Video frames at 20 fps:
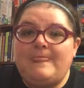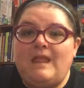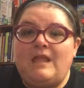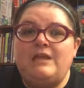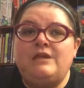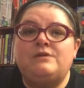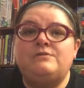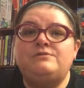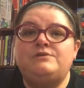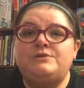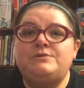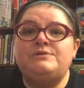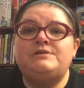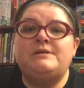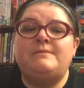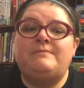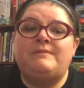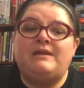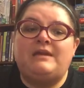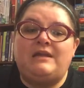you know, do
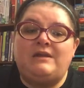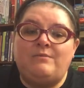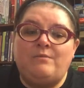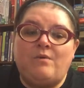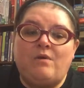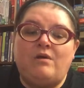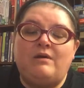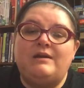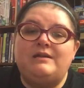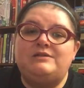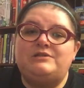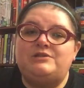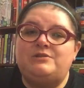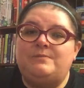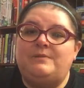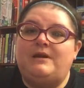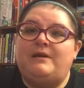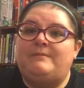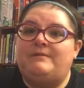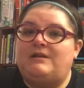something. He wanted to
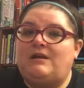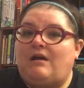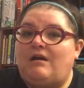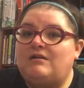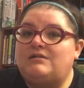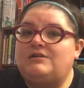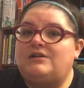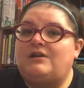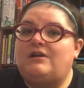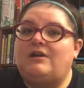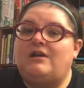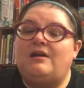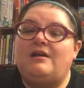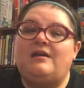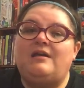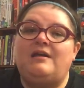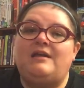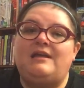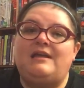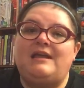become a doctor.
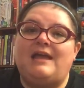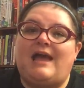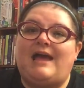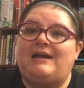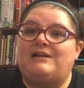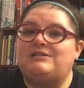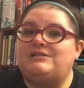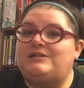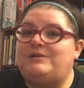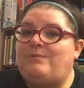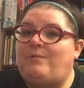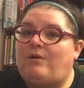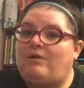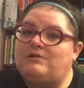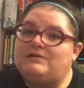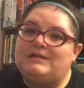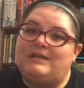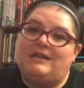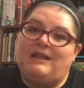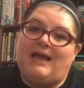He actually
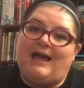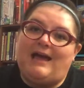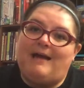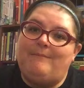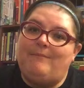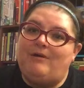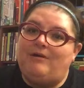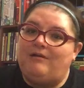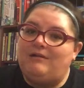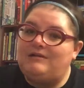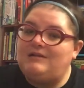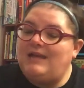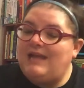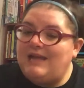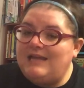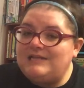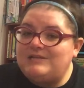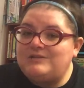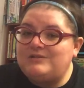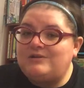worked in a lab on
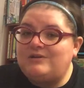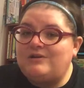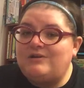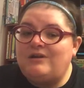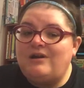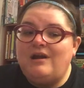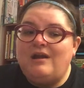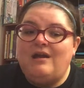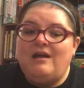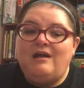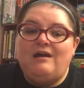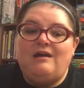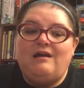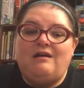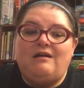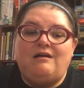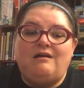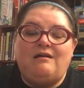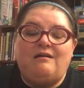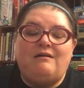cancer,
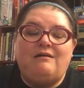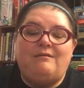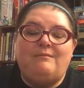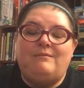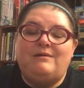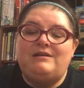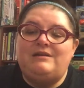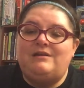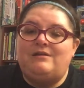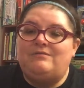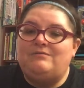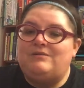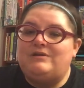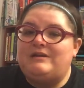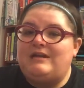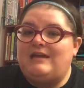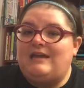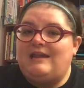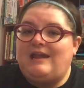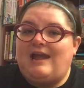you know,
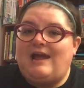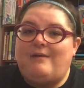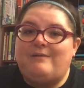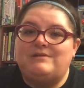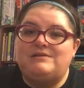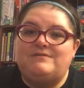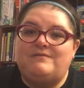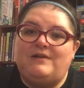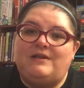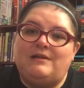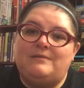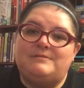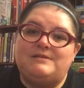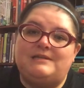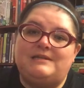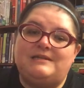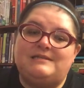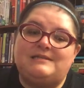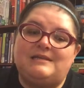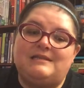looking at how it developed
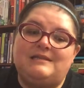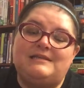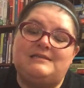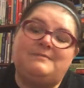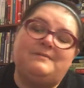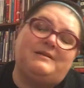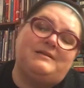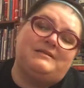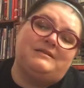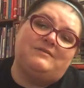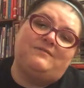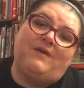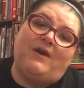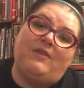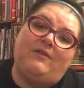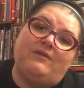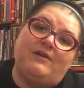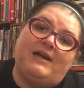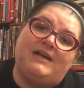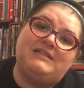and things like this, because his
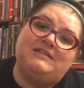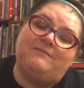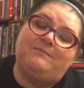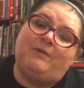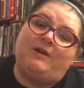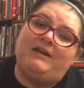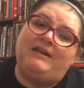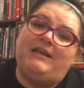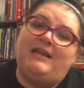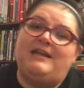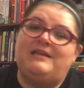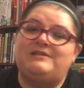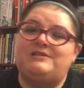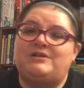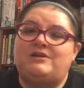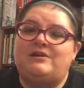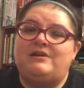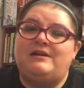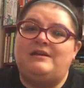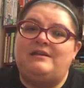father dies of brain
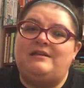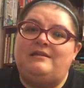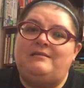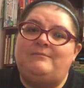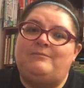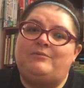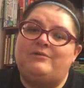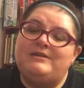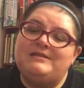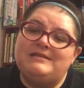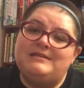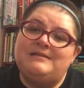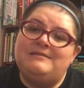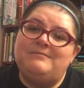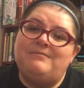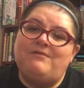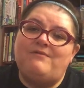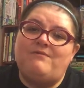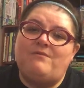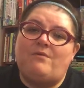cancer in
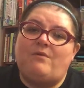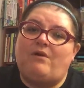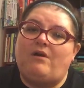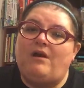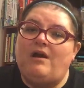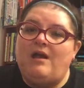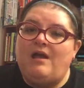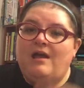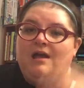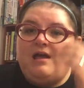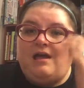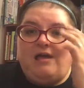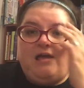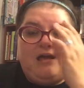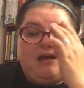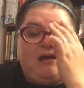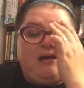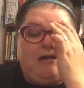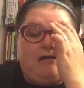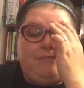prison before
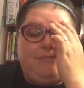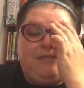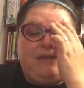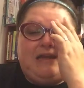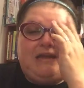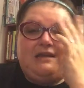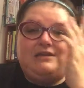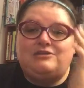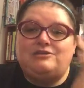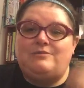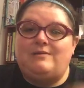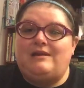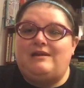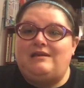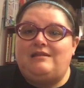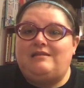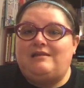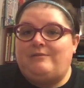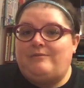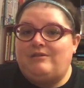they can do
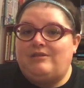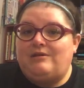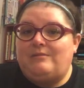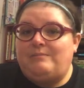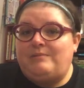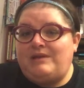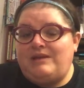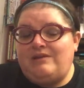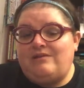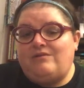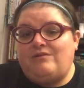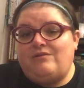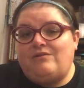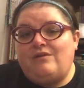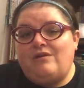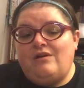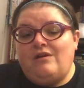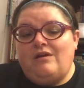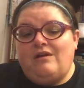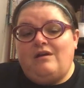anything with an
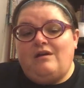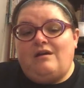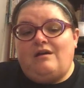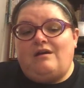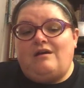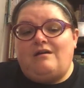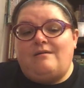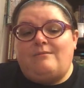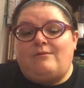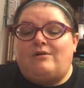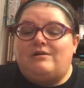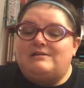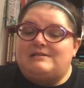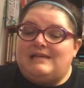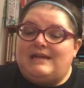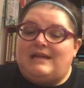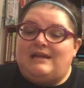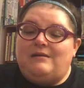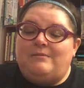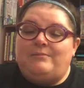appeal, or a
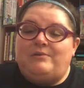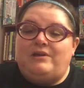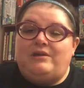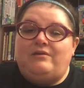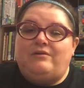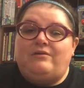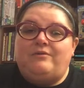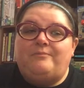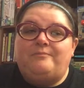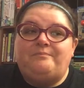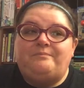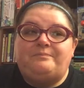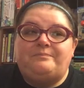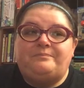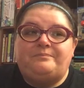second appeal.